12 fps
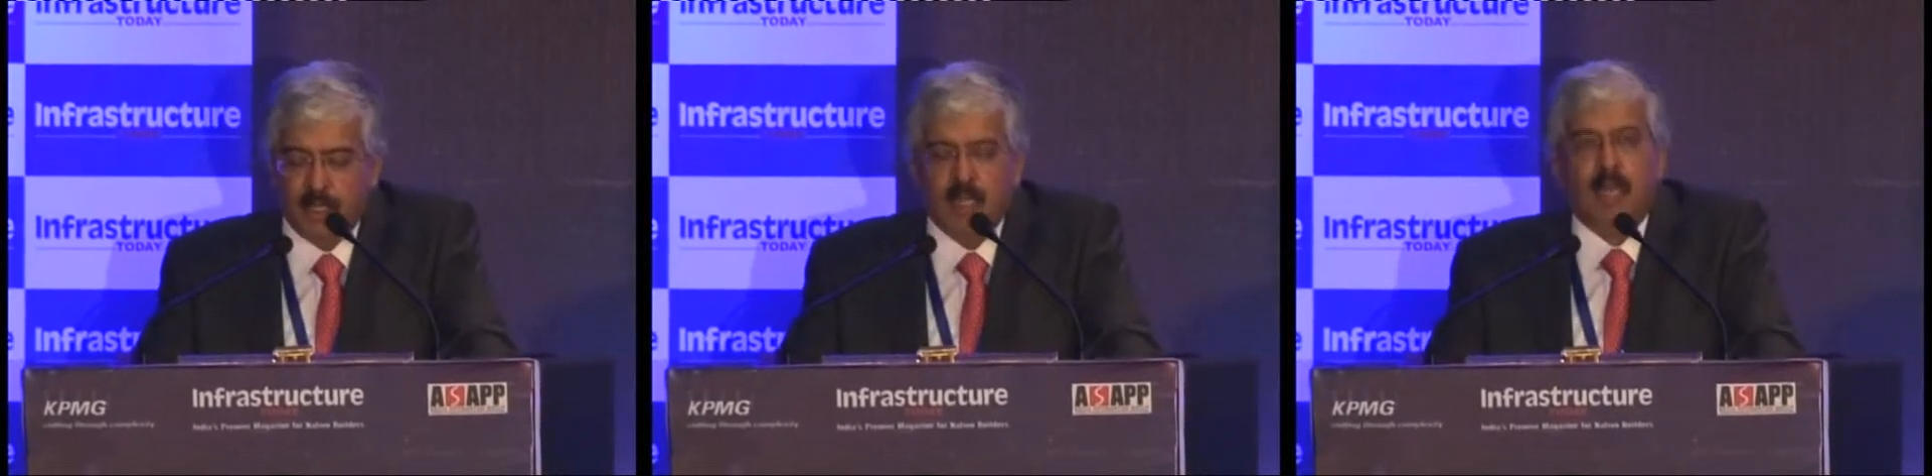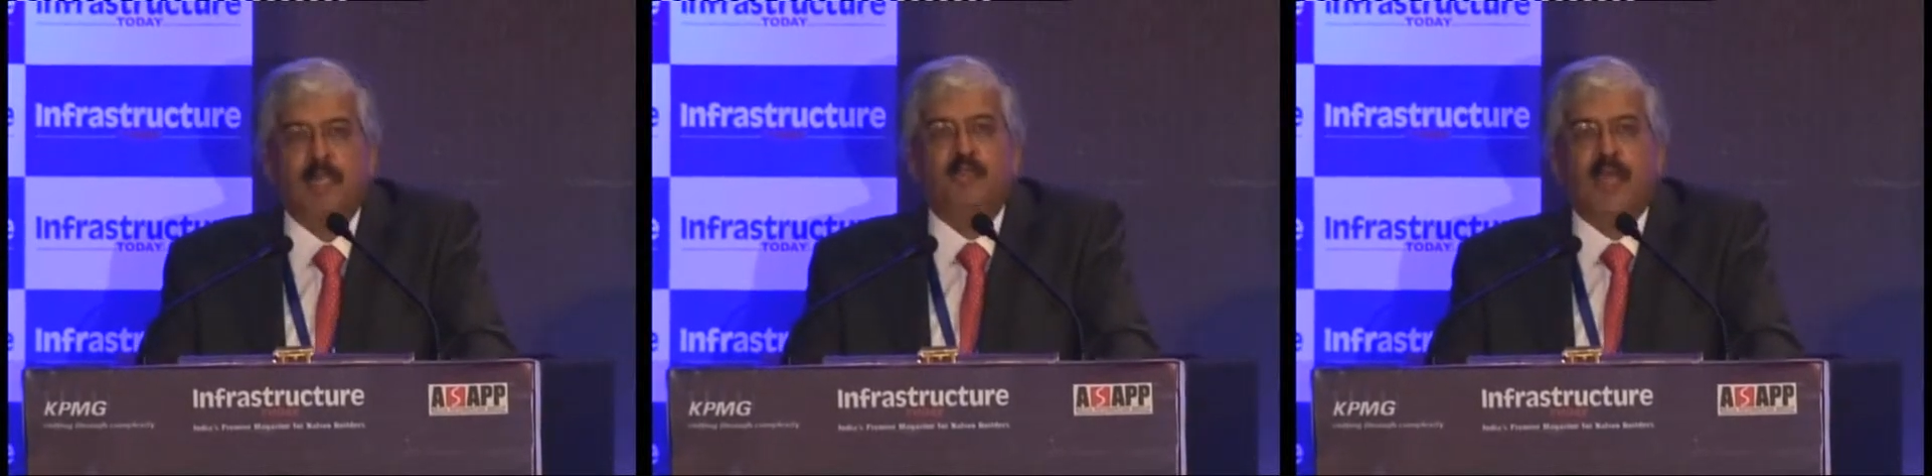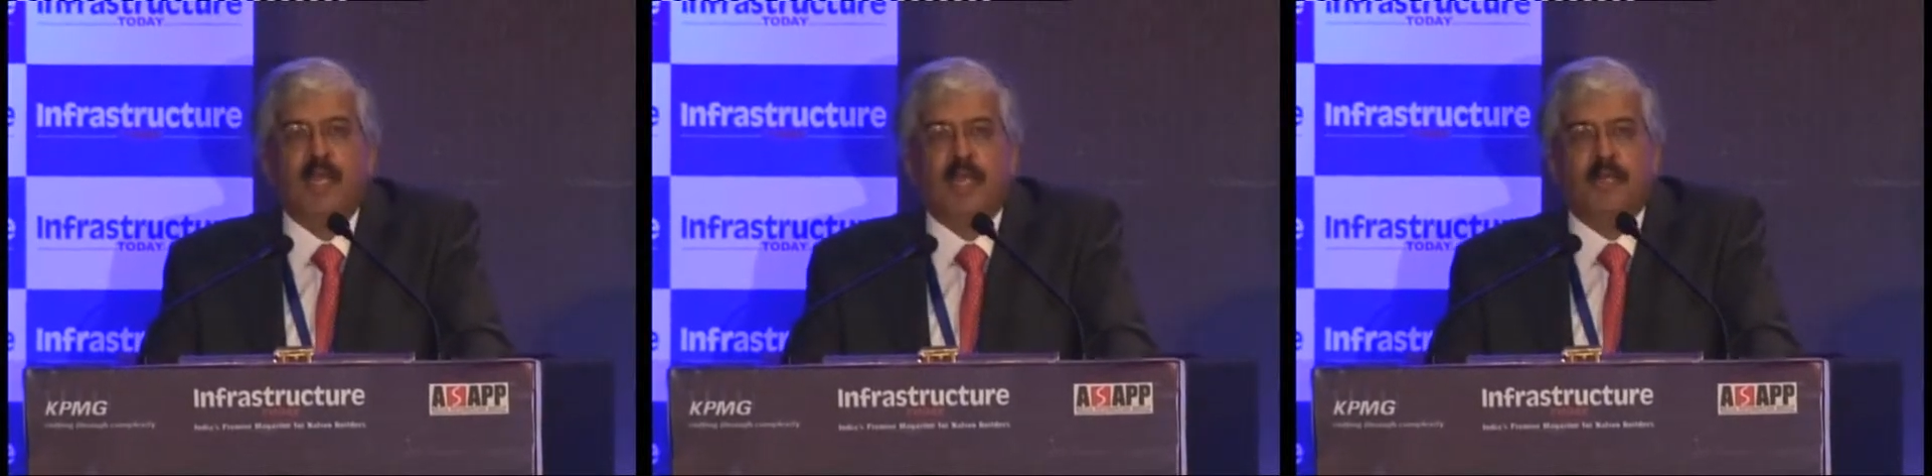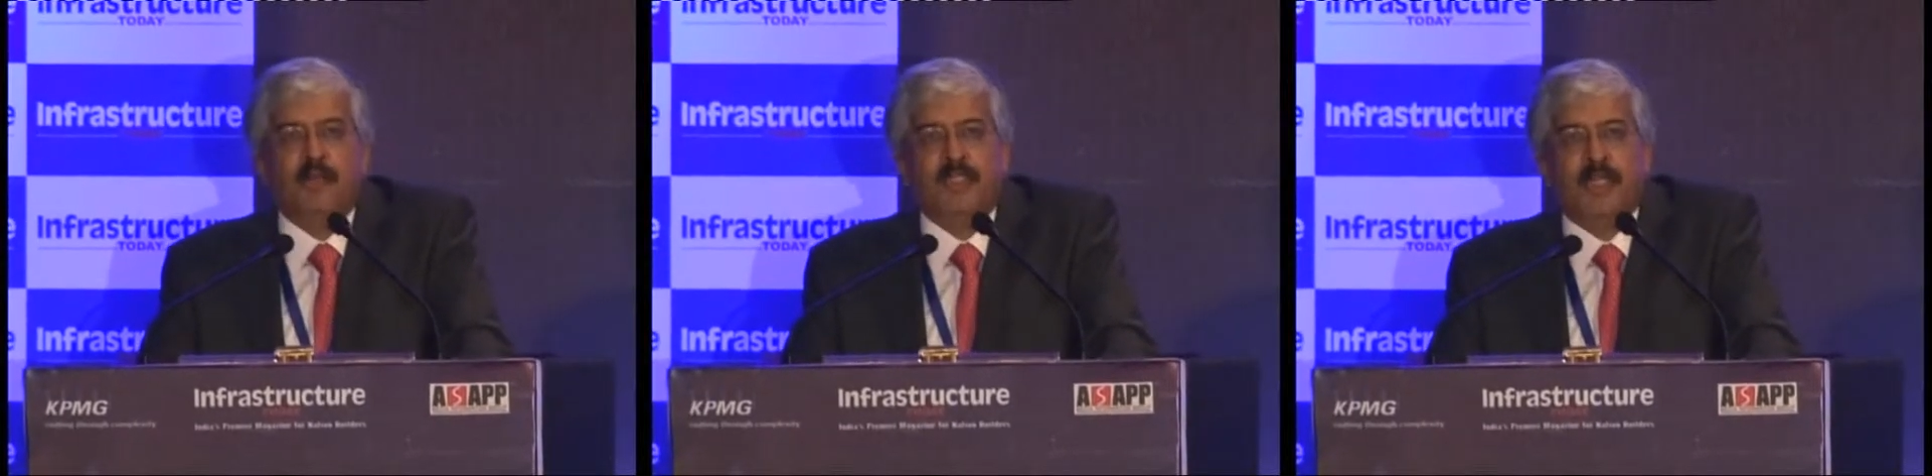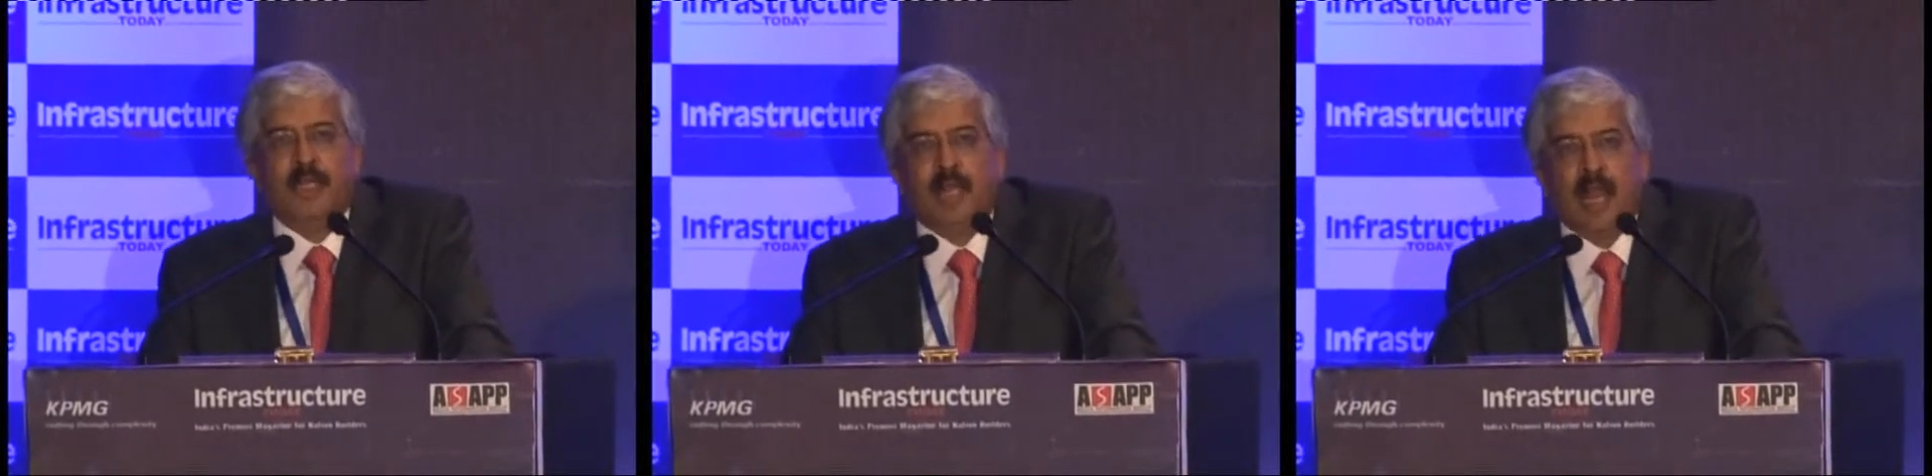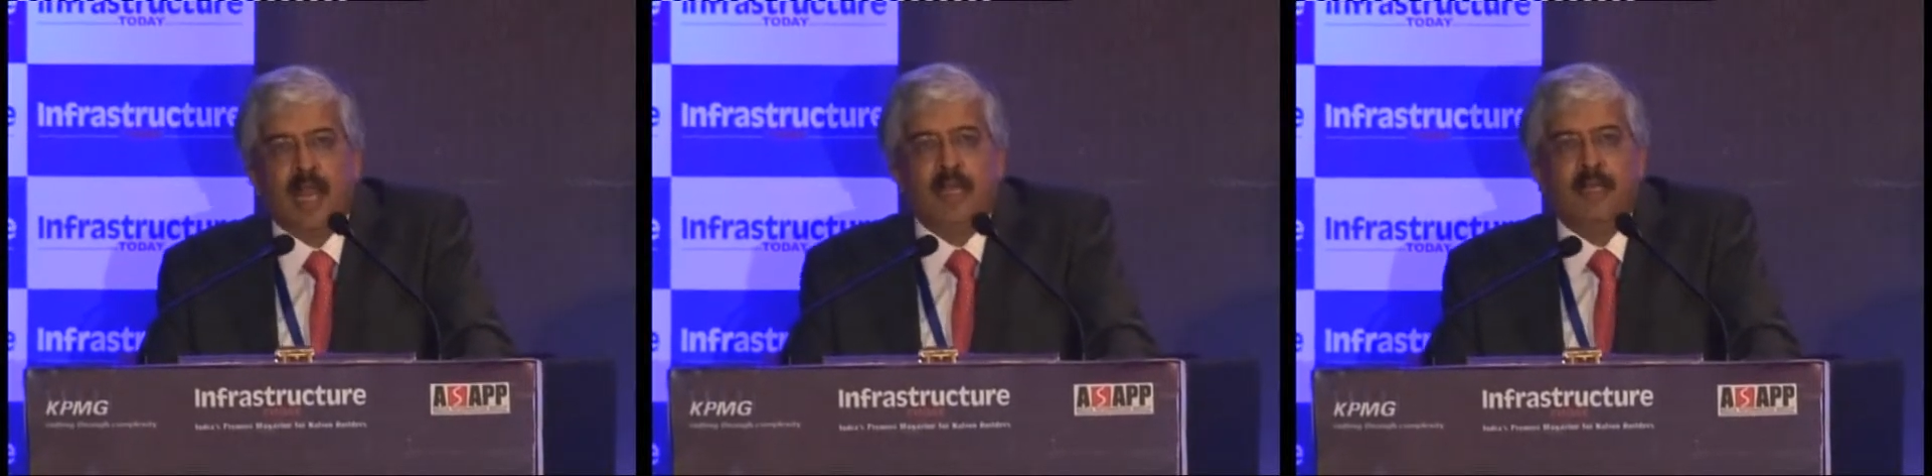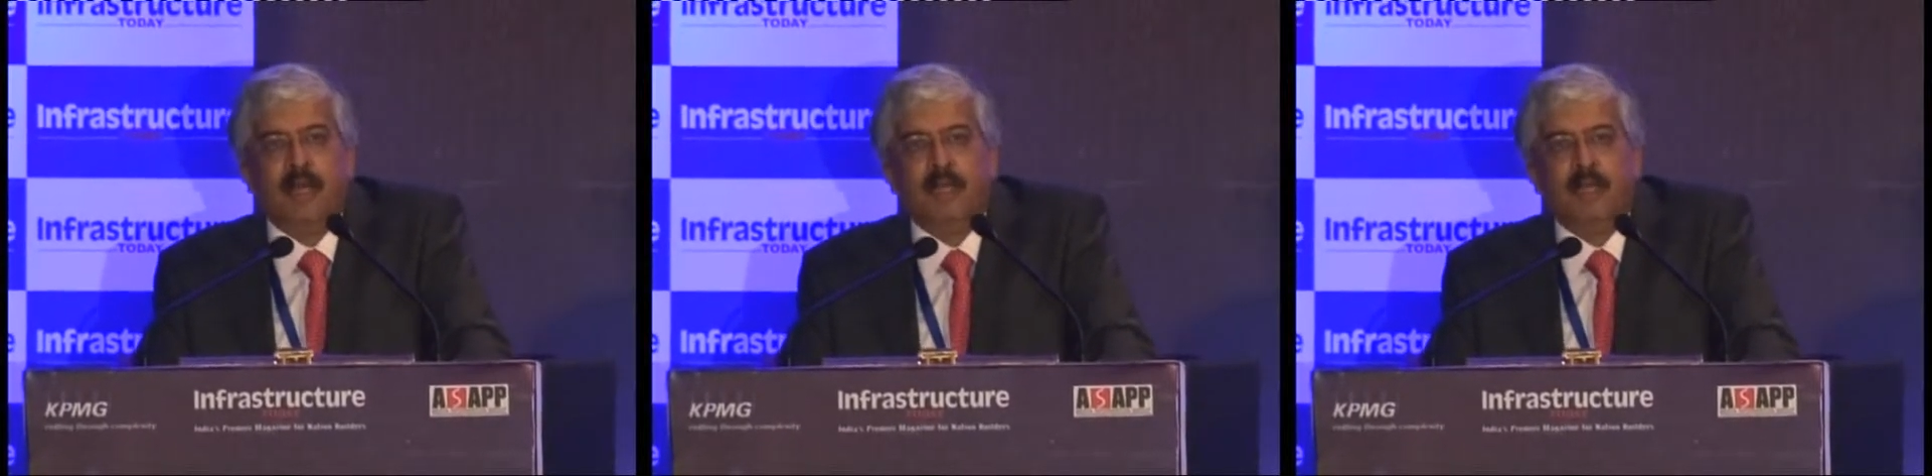as well as addressing land